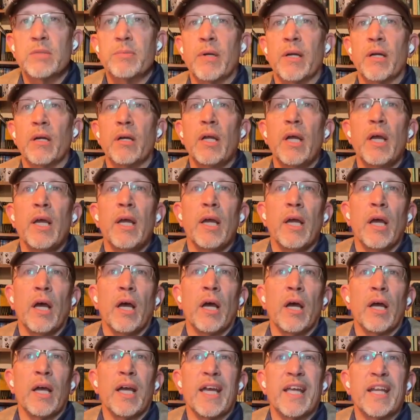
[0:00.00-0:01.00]
better.
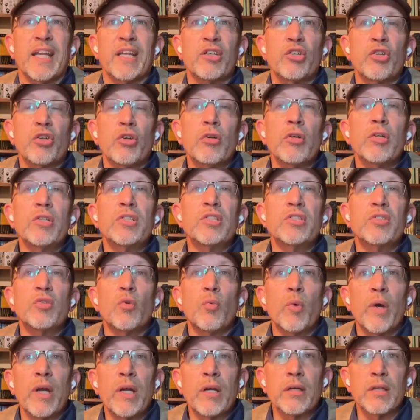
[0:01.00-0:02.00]
It encourages
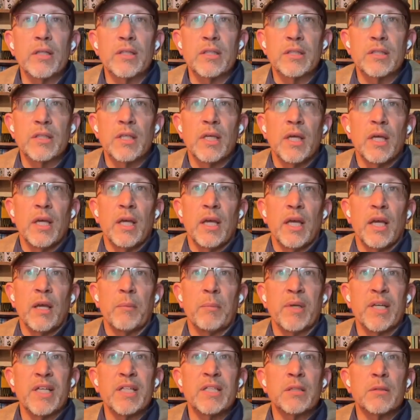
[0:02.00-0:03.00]
awareness.
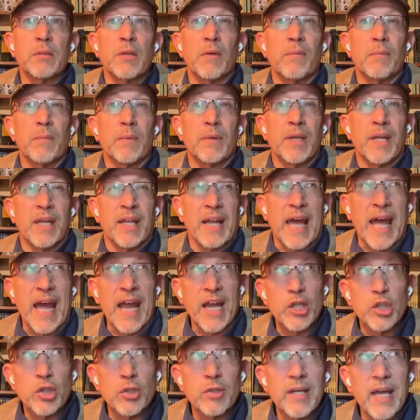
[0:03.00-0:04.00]
It
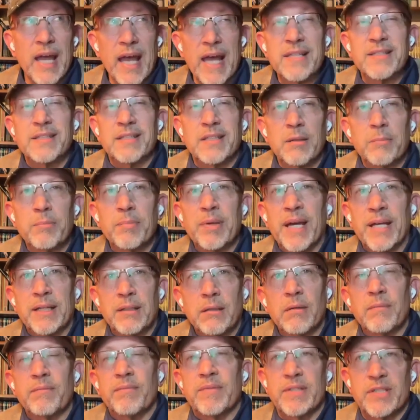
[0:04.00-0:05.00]
actually has an
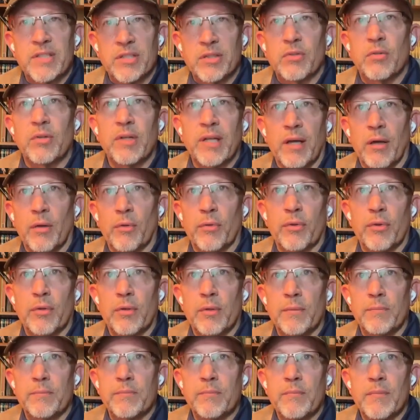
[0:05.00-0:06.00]
impact on physical health.
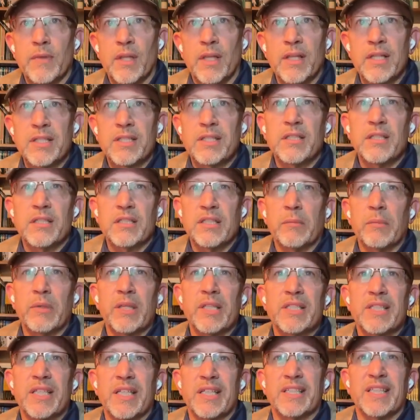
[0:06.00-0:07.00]
Listen to some of
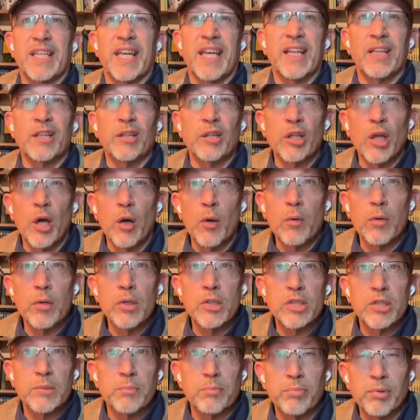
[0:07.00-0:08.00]
these things. It
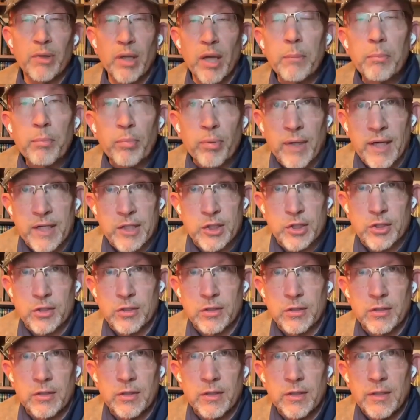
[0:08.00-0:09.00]
lowers blood
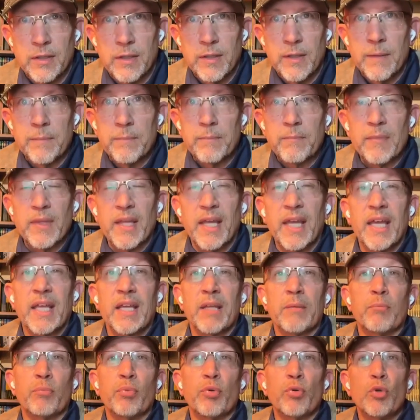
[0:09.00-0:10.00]
pressure. It
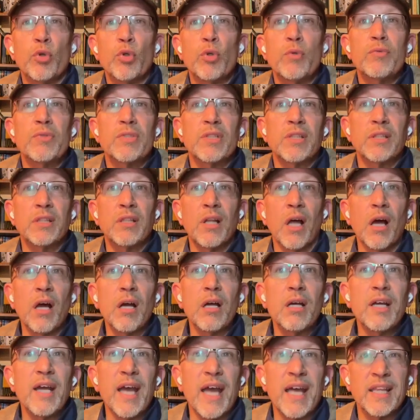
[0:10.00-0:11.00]
improves
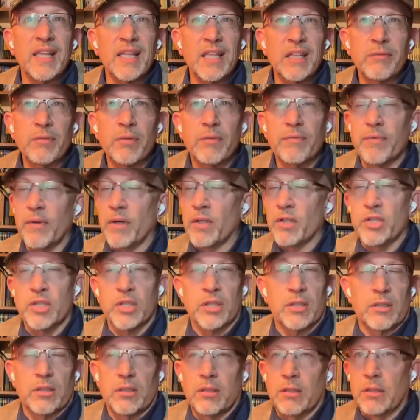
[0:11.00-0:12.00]
lung and liver
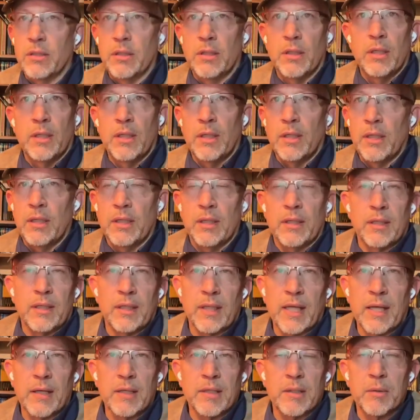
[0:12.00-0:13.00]
function.
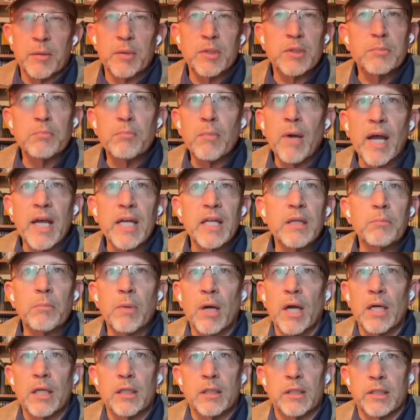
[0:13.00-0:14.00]
That was
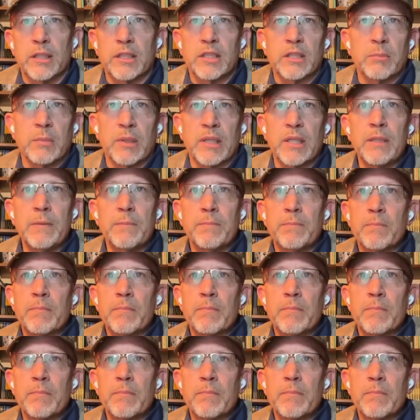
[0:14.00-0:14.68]
mind-boggling to me.